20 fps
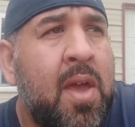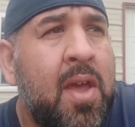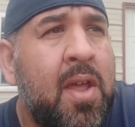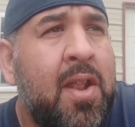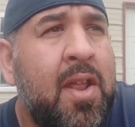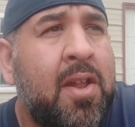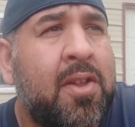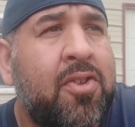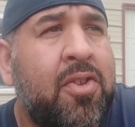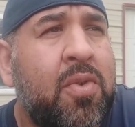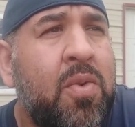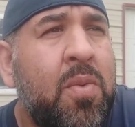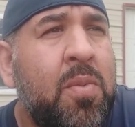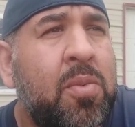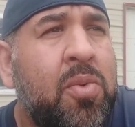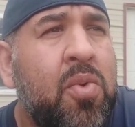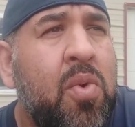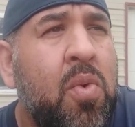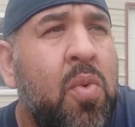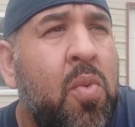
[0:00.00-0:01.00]
And that
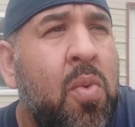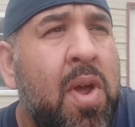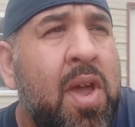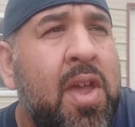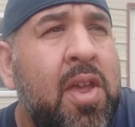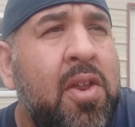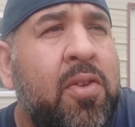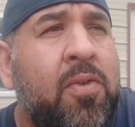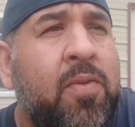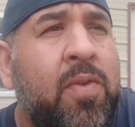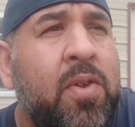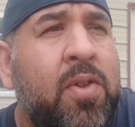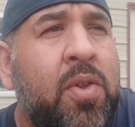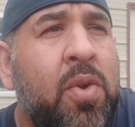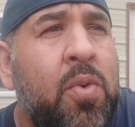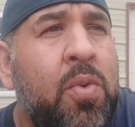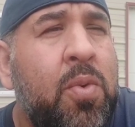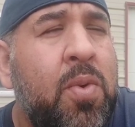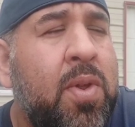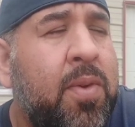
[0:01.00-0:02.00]
storm's going to rage for
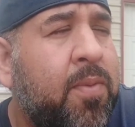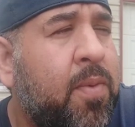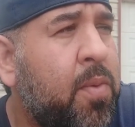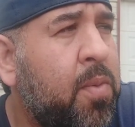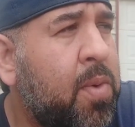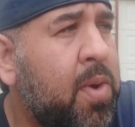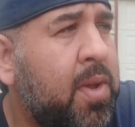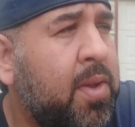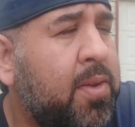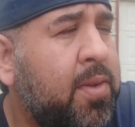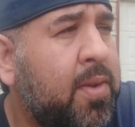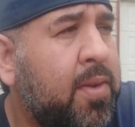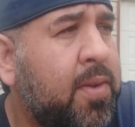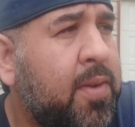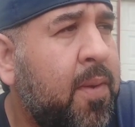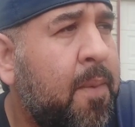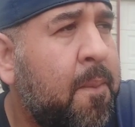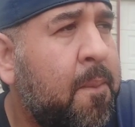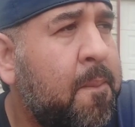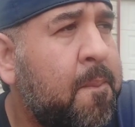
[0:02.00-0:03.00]
two different
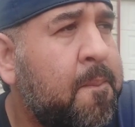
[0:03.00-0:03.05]
reasons.